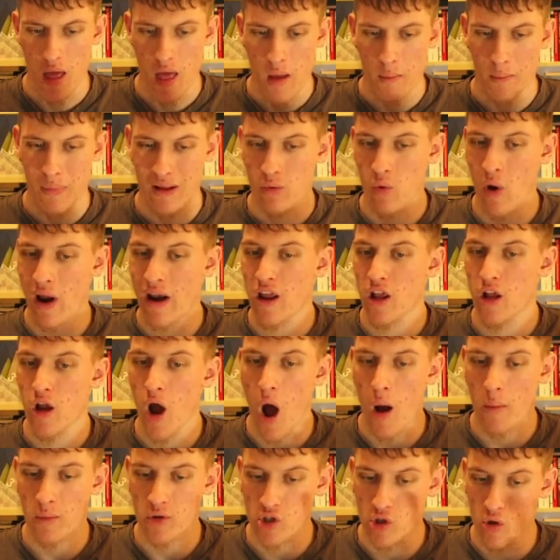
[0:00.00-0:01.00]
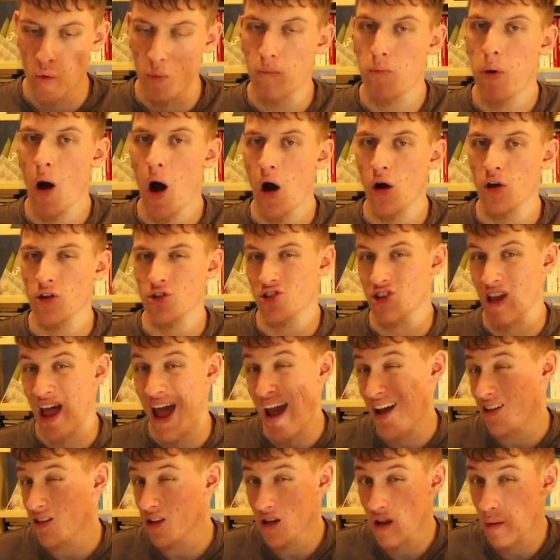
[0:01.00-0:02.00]
but when it comes to pawns
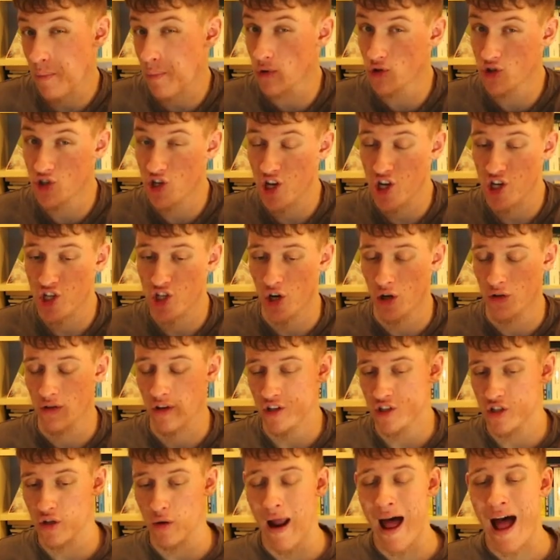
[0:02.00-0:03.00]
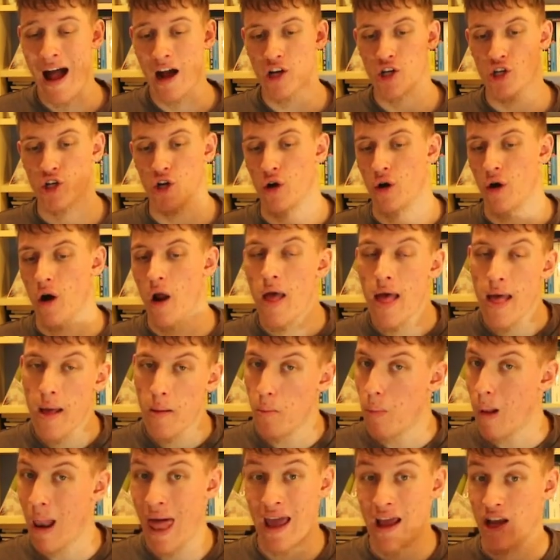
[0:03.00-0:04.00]
and the position, the structure,
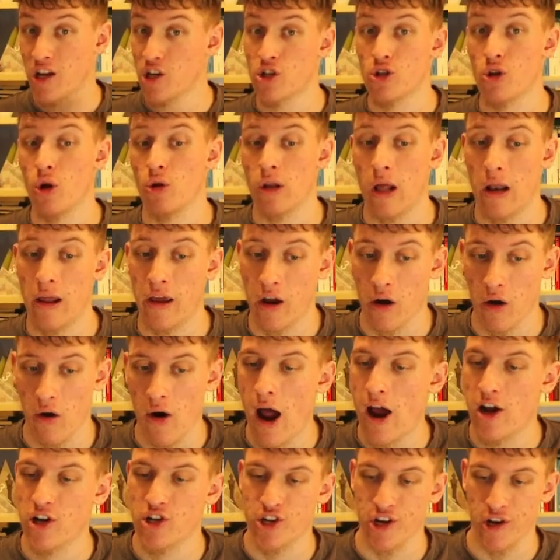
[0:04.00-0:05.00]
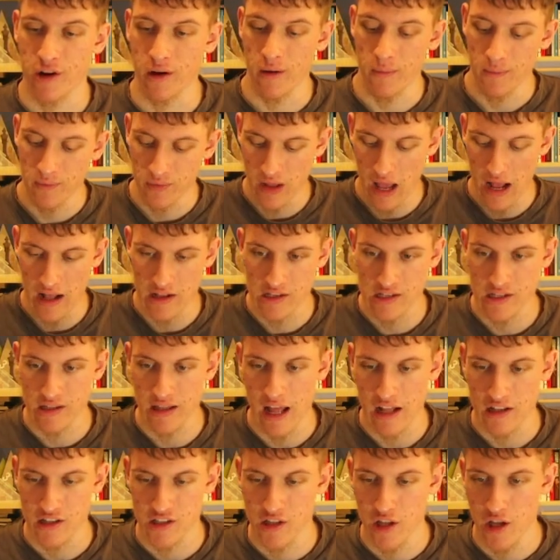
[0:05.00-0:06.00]
black is totally crushing. That's
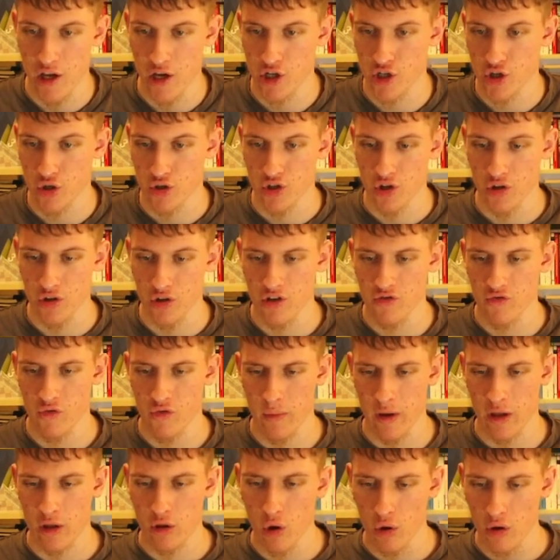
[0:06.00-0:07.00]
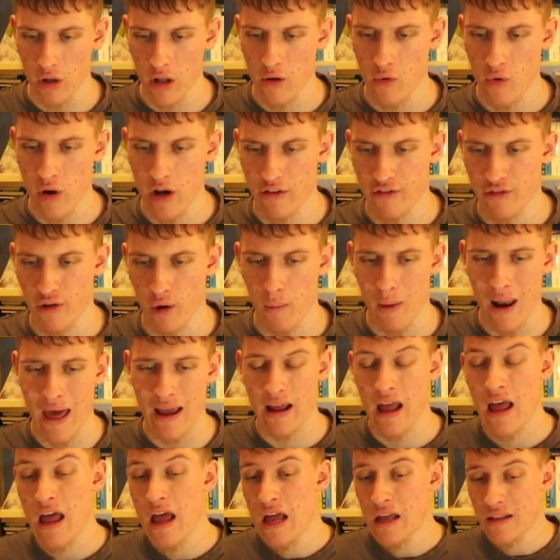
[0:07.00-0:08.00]
the issue. So this will be totally winning for
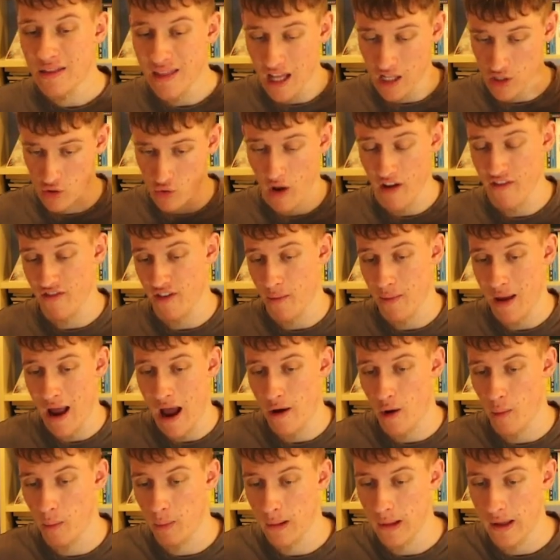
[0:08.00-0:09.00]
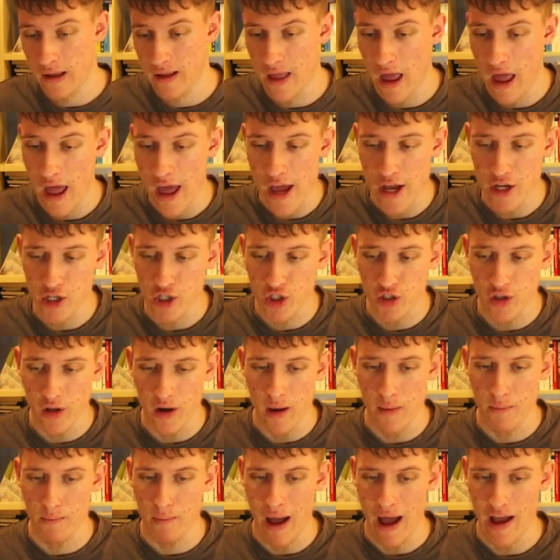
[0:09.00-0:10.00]
black. That's why Fabiano played the
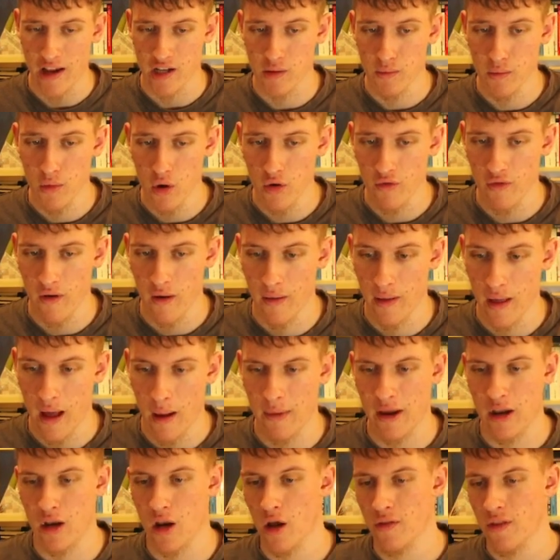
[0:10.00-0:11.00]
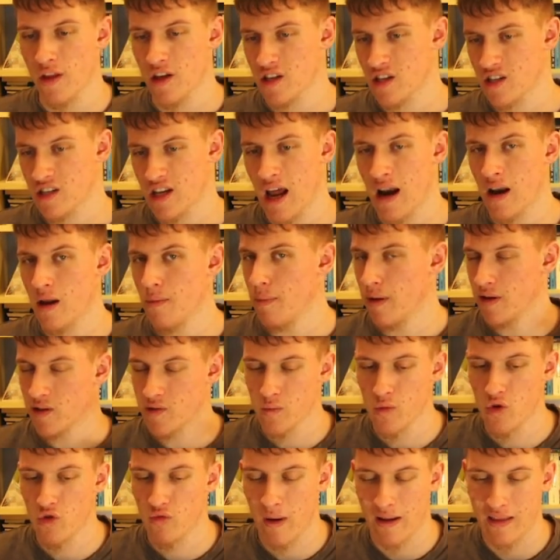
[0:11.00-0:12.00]
h3, best move. I mean, not necessarily best
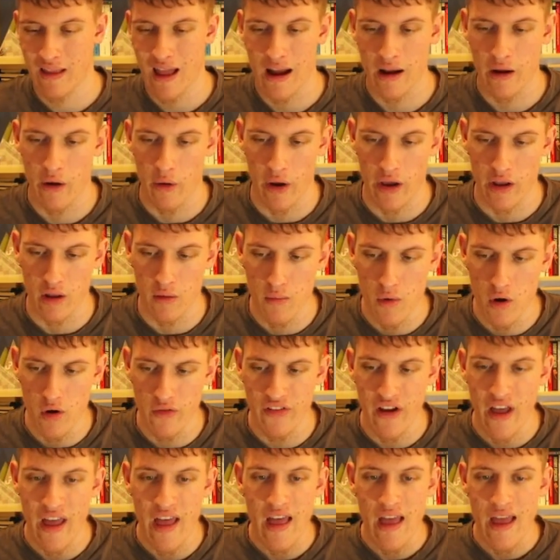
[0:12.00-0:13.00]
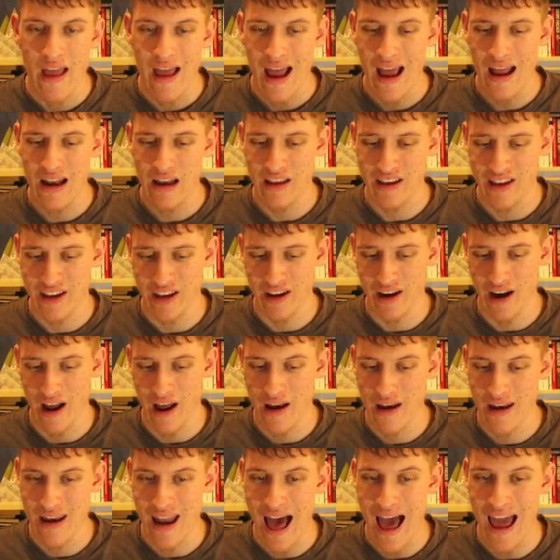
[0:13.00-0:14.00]
move, but a great move. And here,
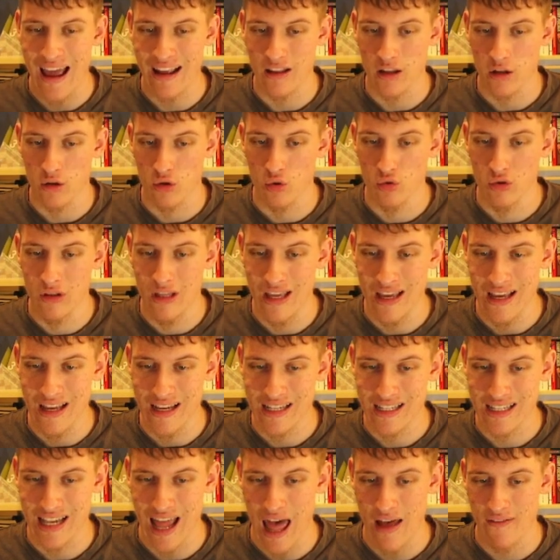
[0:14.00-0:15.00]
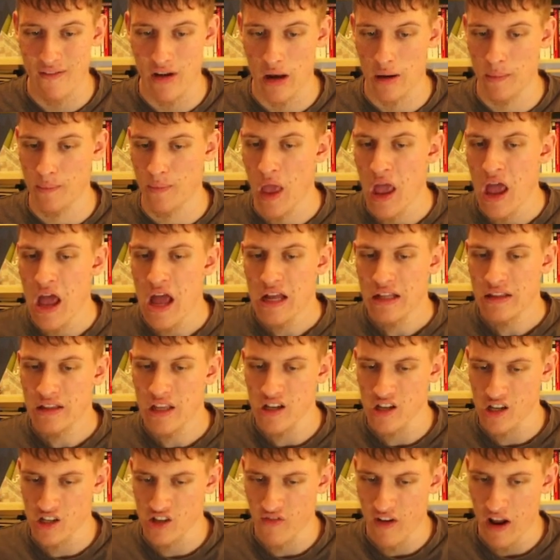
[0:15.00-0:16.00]
knight to d7.
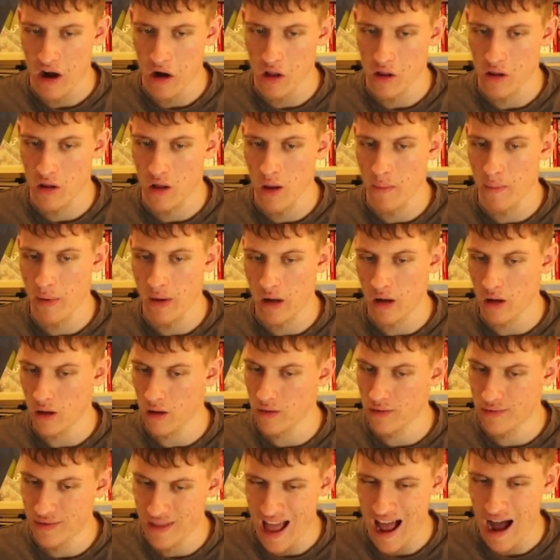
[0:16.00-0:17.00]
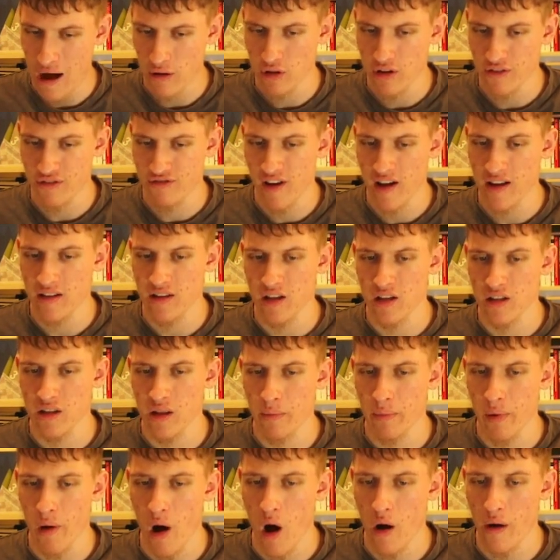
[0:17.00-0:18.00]
This is very typical now, defending
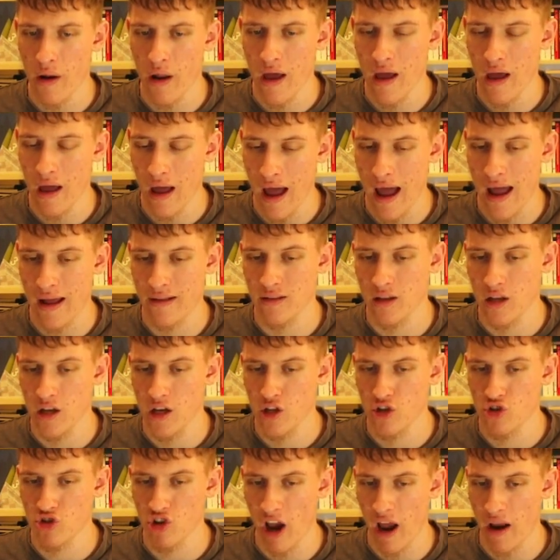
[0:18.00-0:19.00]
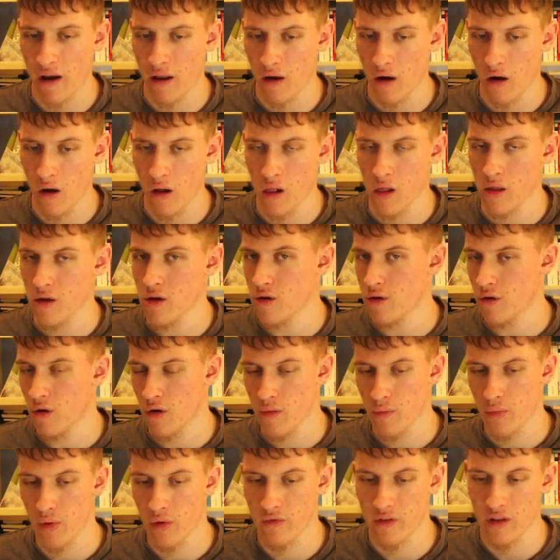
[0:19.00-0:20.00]
the pawn, and in general, you know,
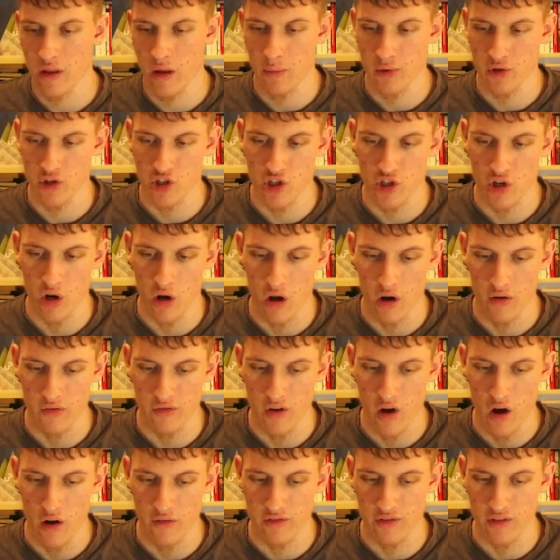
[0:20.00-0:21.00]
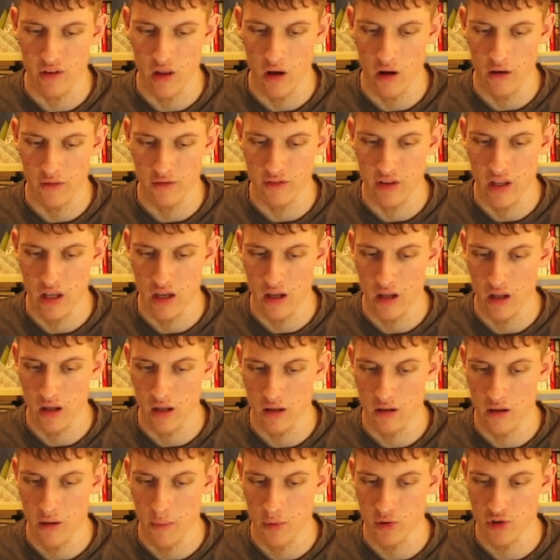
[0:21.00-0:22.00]
improving the position of
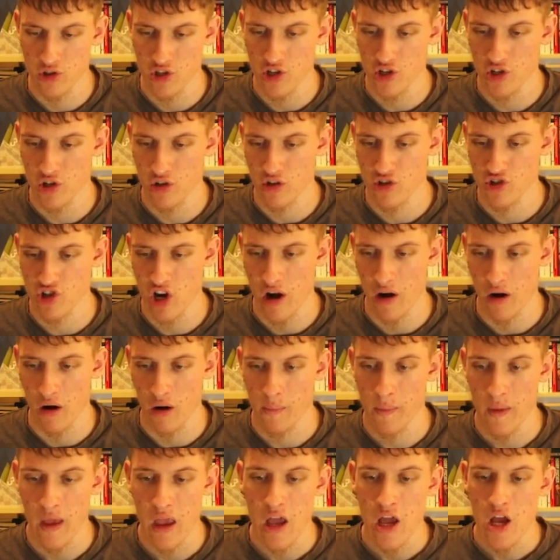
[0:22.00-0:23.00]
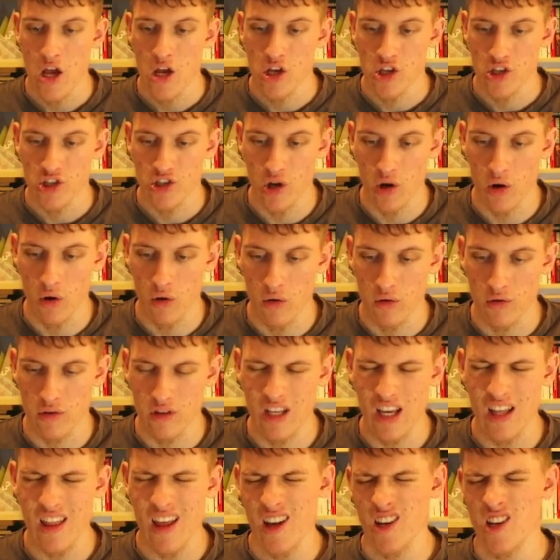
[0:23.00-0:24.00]
the position in general. So,
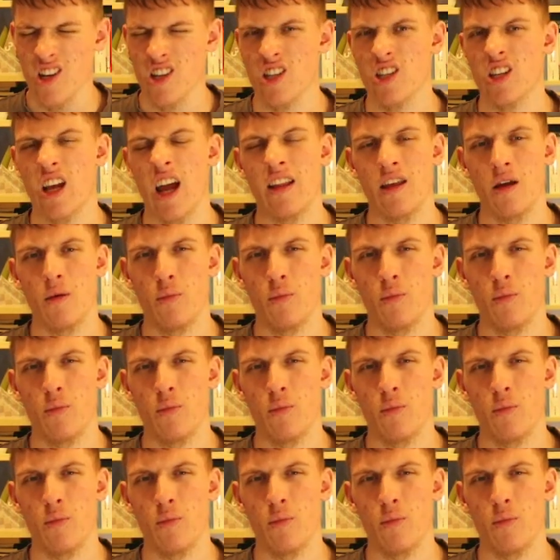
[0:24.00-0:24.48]
did I just say